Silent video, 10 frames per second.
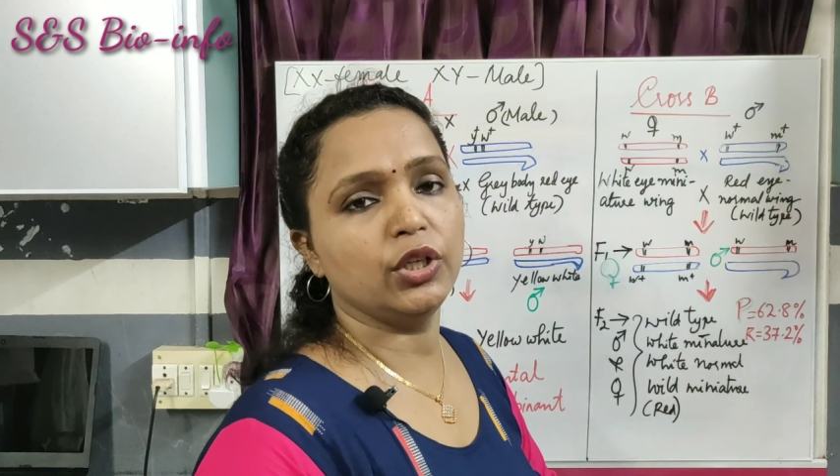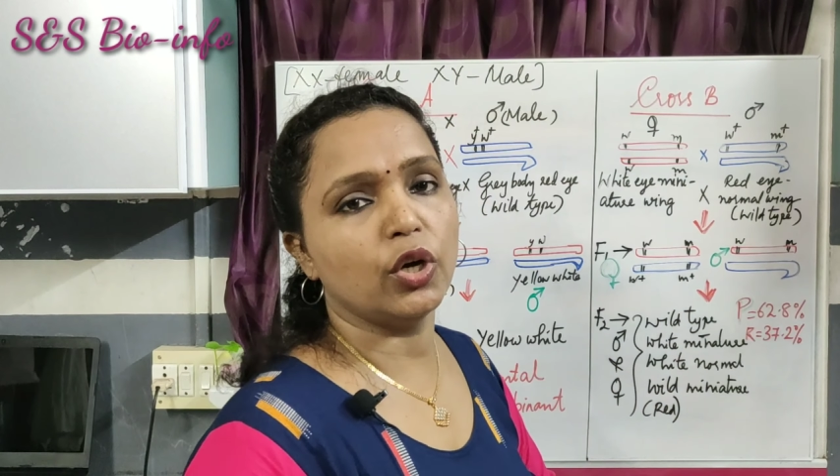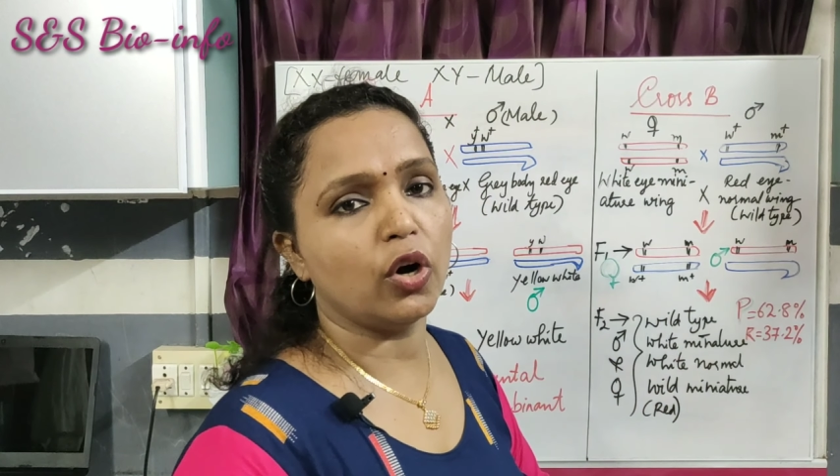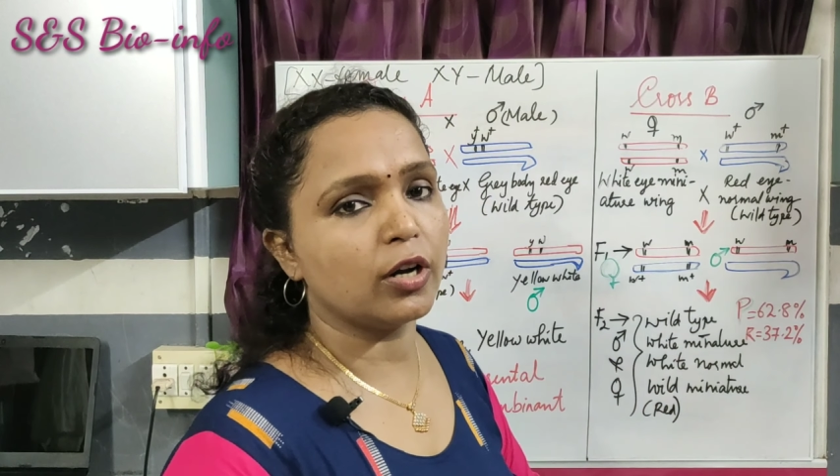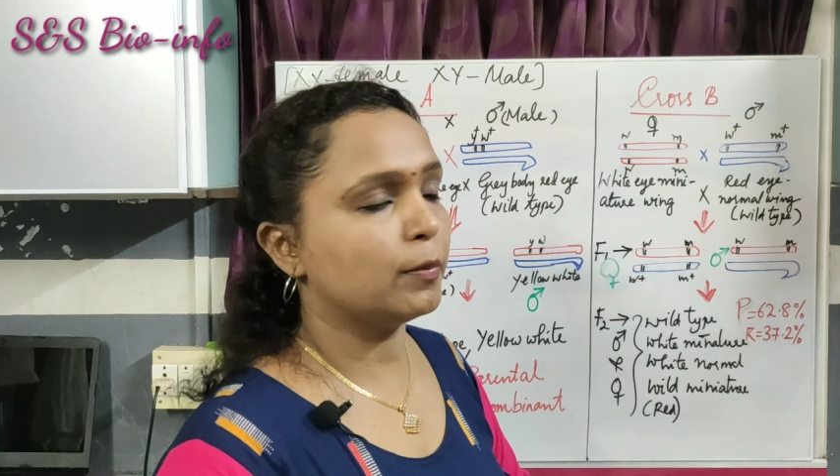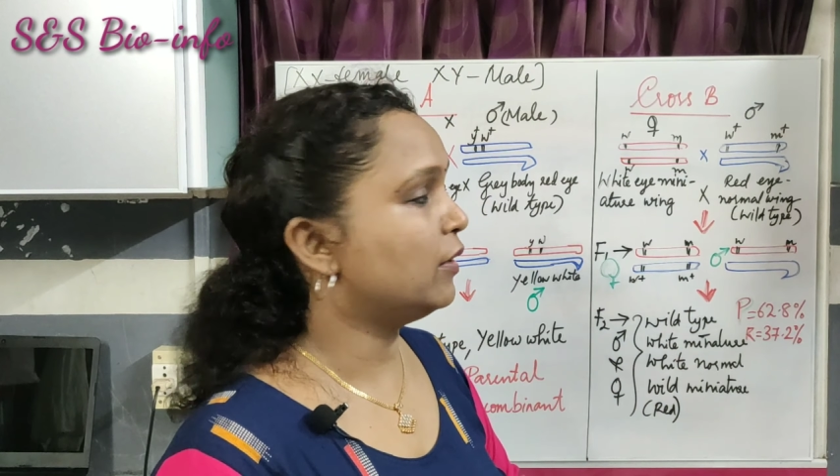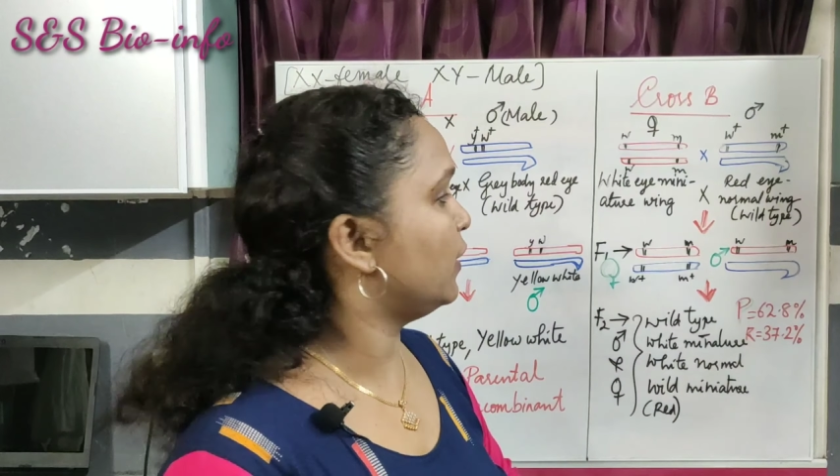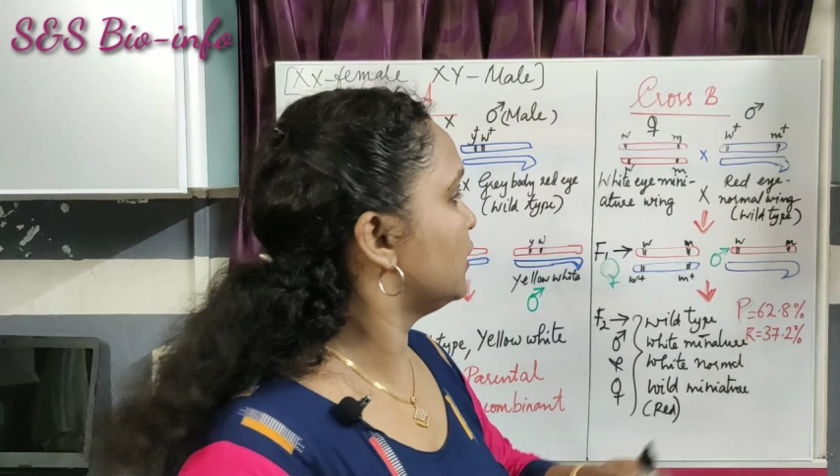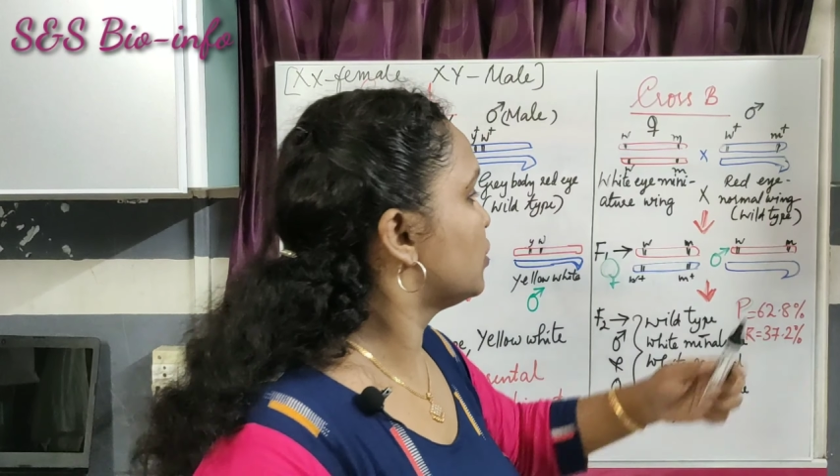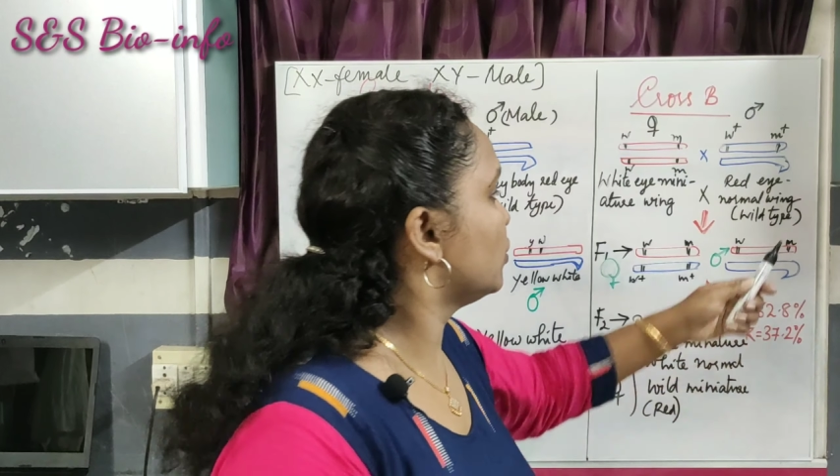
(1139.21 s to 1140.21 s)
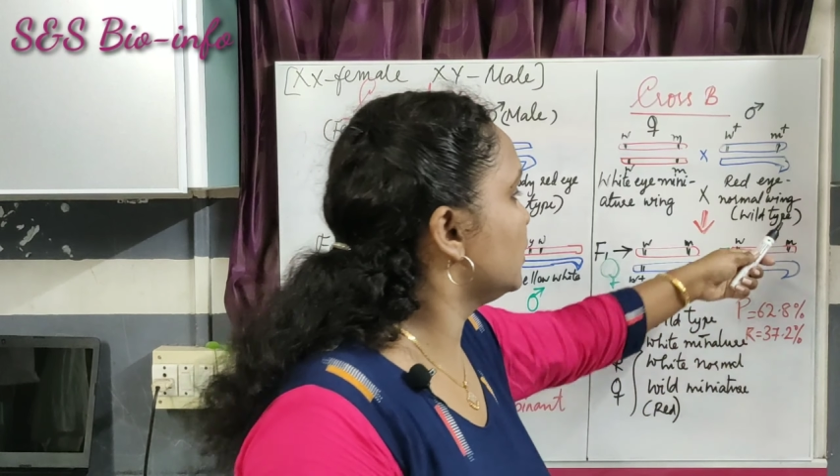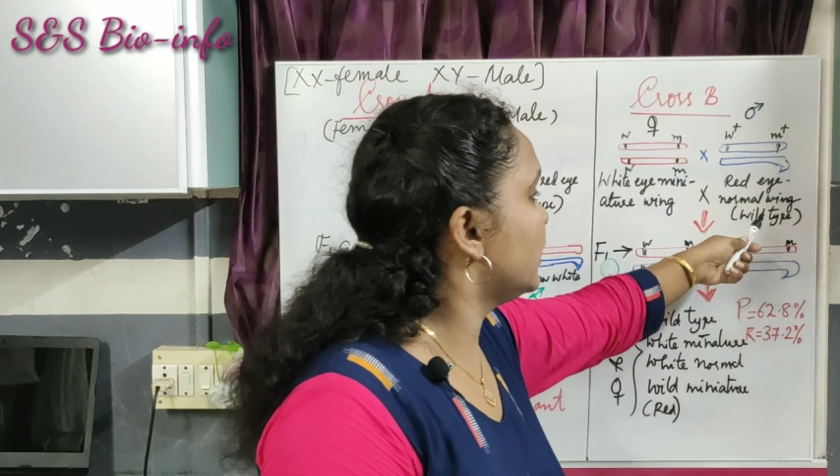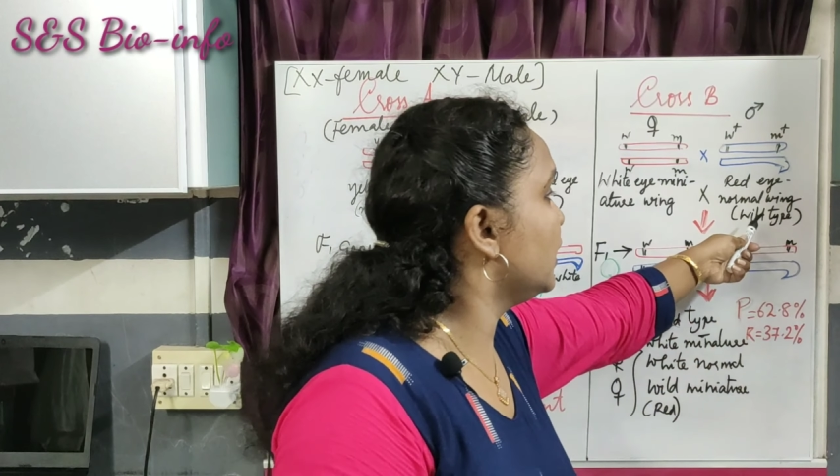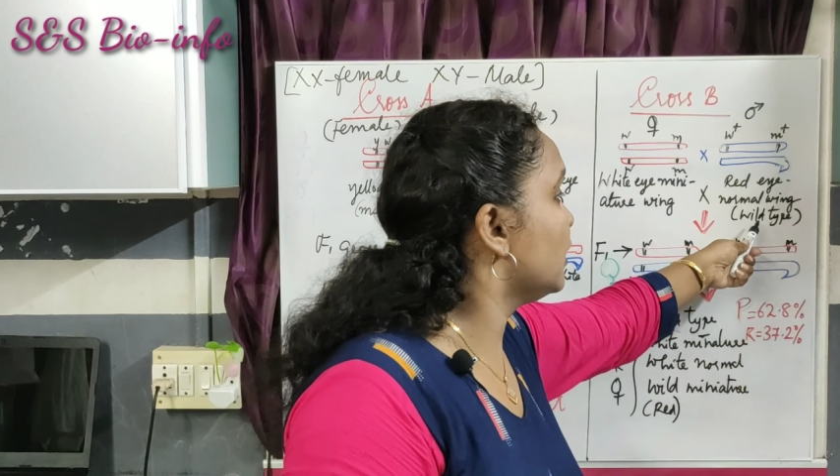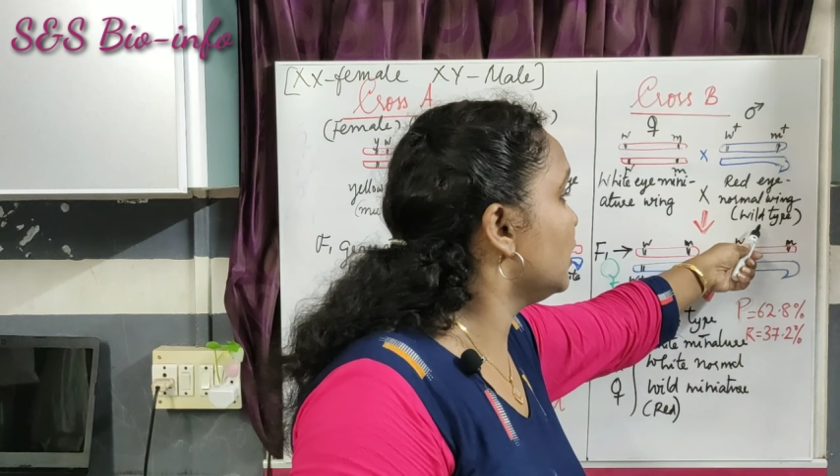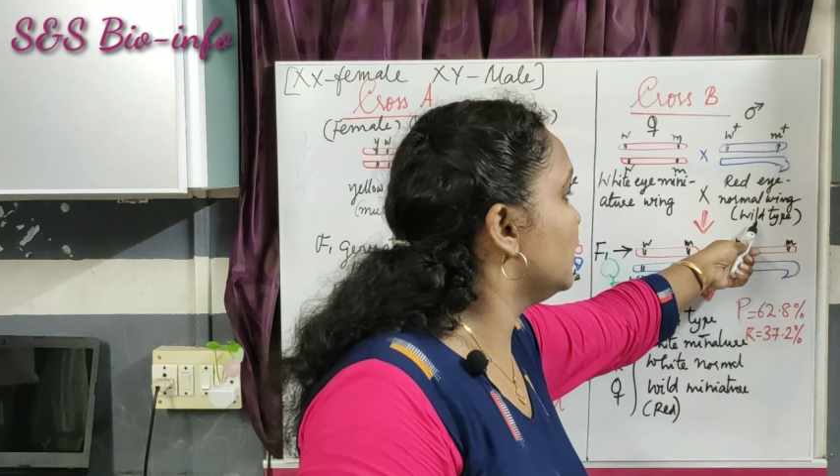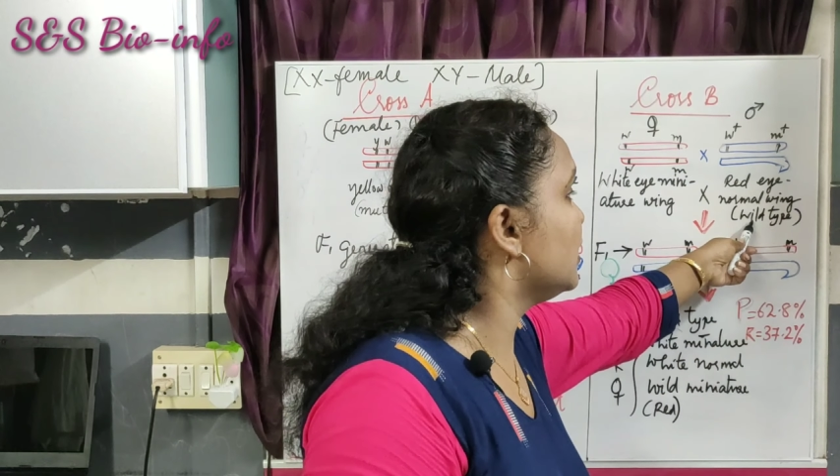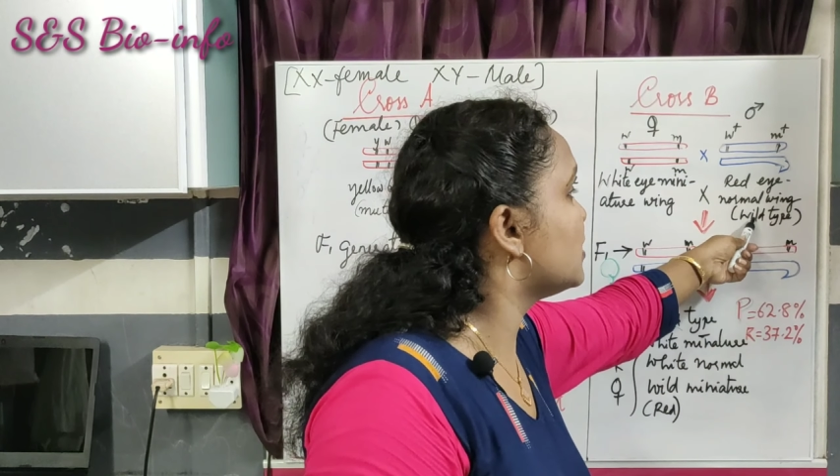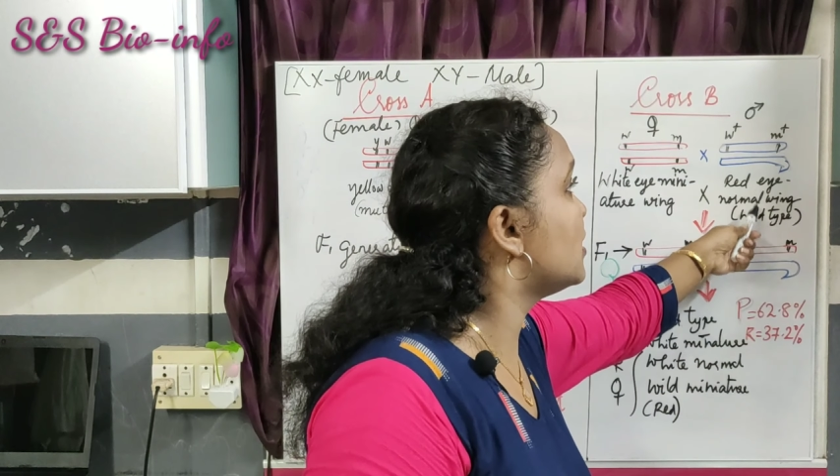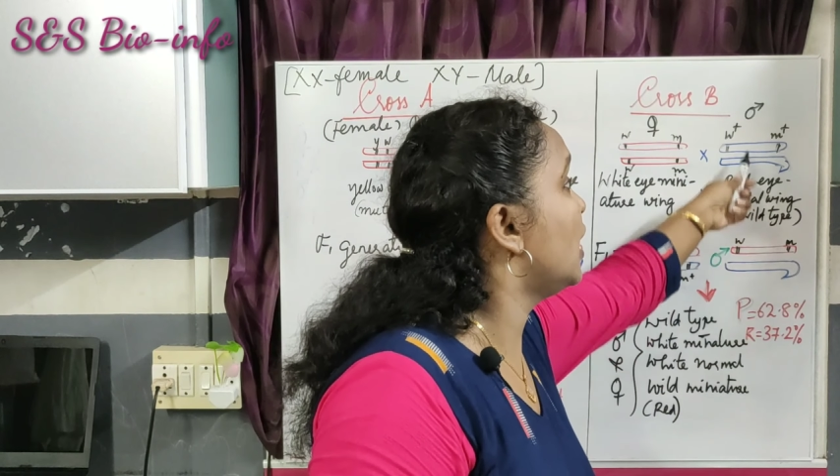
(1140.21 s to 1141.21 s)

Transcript: normal wing. So here it is